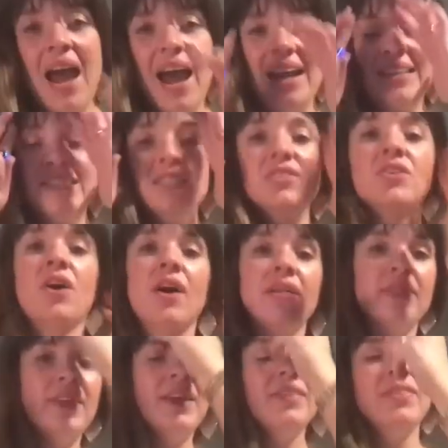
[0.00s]
I did
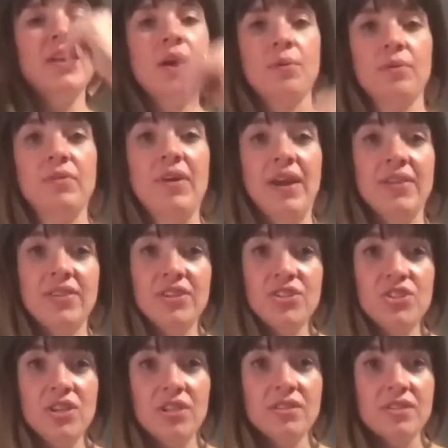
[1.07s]
not think that I would like
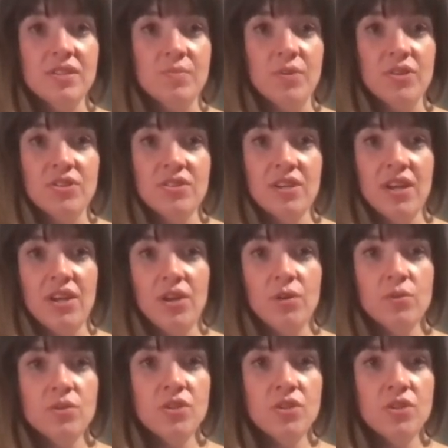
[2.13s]
these jeans as much as I do.